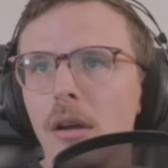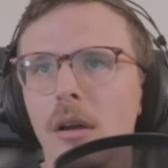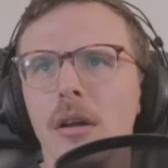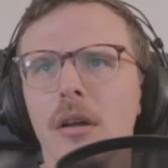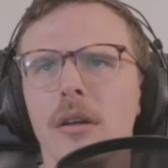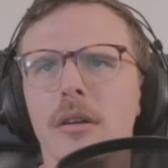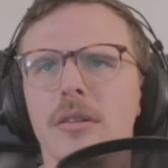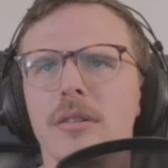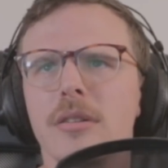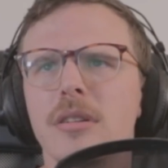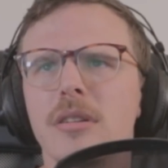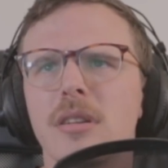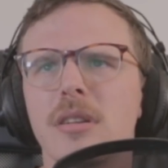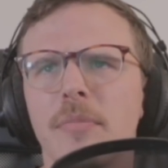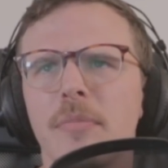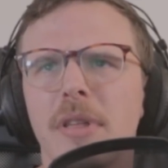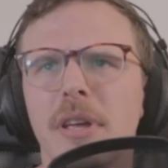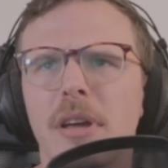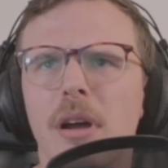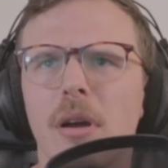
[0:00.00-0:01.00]
Just
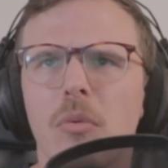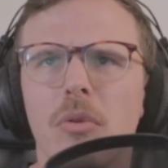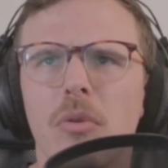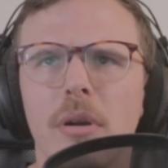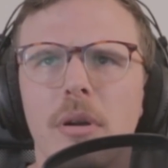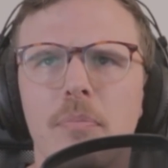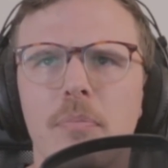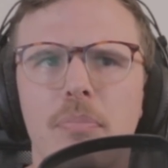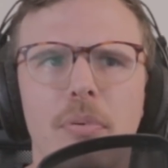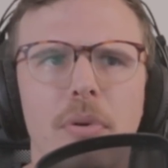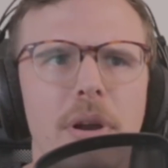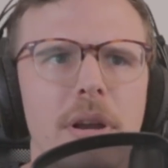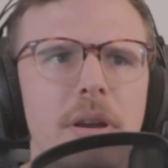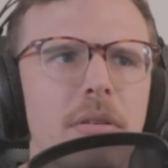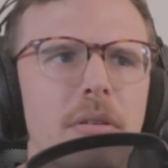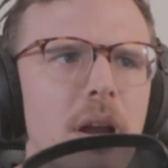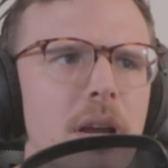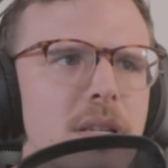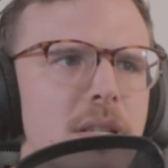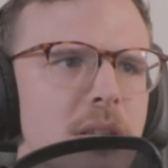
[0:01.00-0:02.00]
something I want to bring your
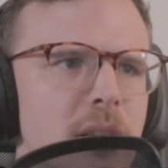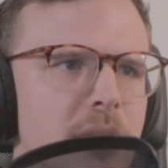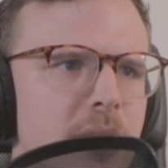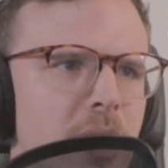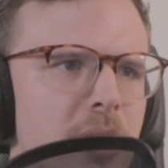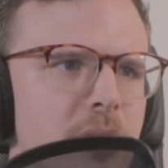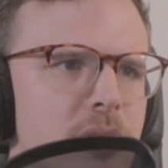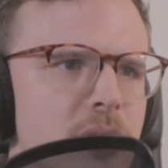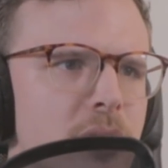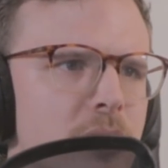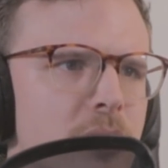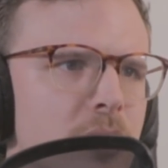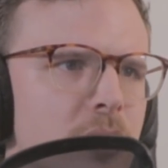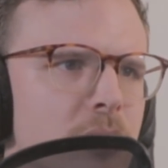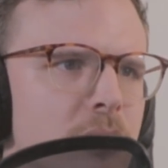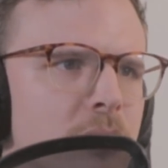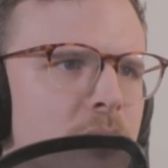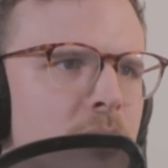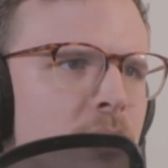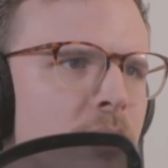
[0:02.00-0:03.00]
guys' attention
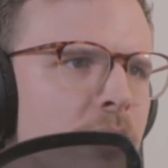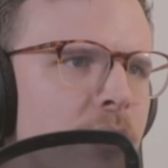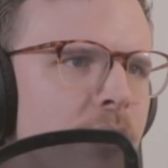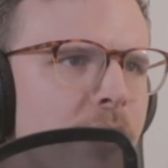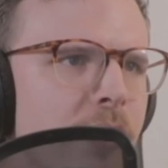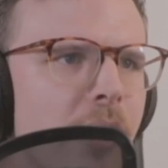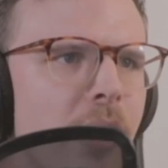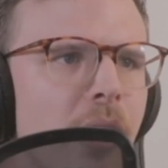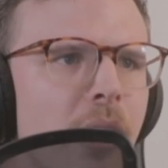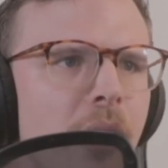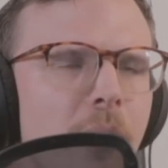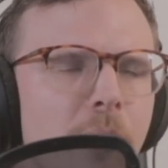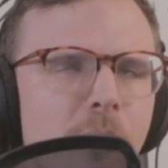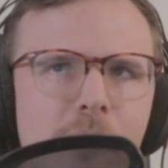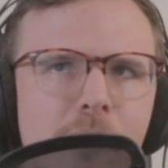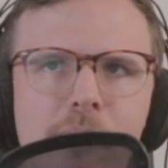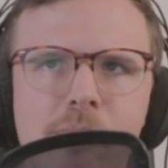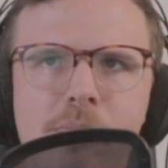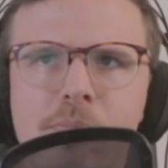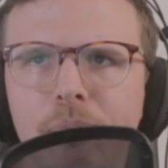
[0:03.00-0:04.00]
to.
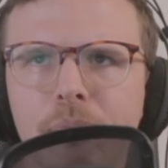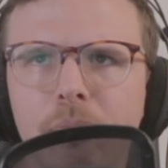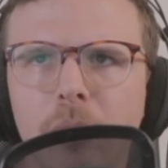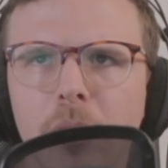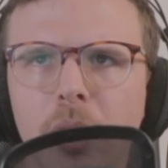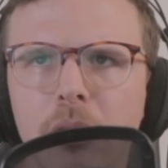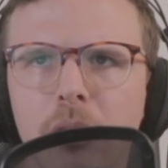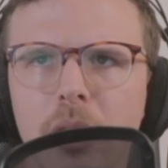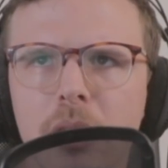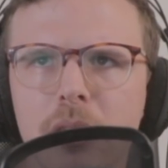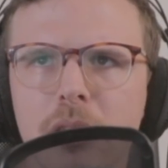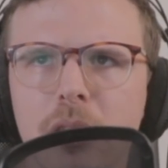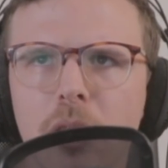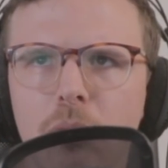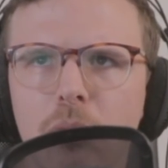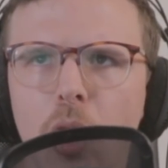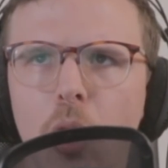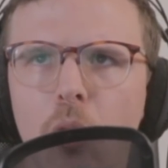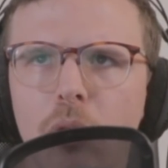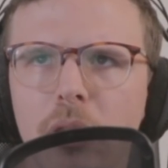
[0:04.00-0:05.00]
You guys know
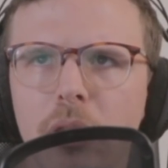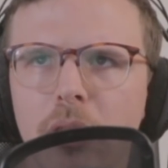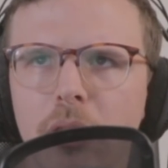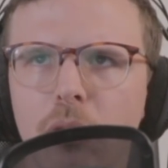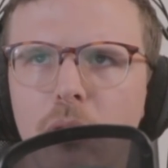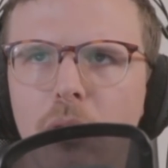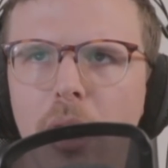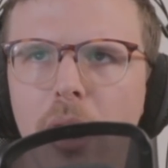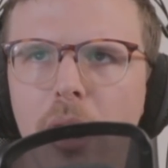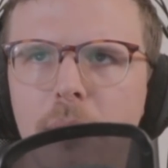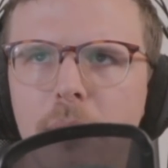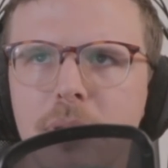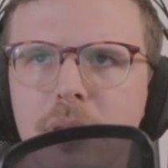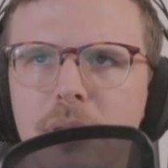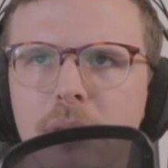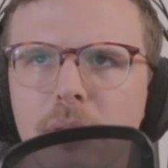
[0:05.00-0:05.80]
coconut crabs?